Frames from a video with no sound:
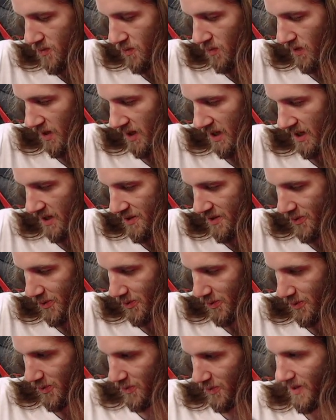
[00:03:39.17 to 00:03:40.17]
really
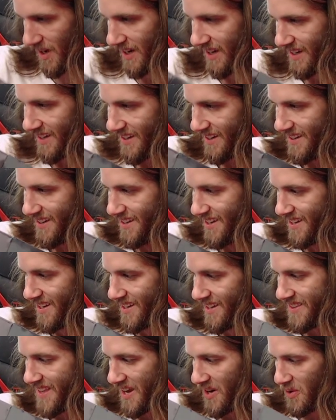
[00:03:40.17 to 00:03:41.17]
cool already.
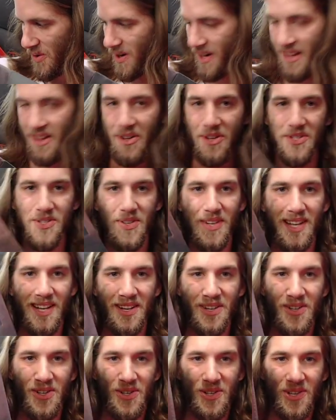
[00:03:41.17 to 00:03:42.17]
That already looks really
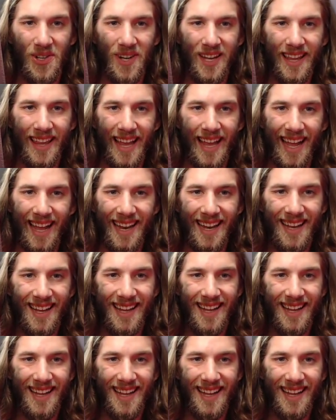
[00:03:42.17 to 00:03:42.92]
cool. Look at that.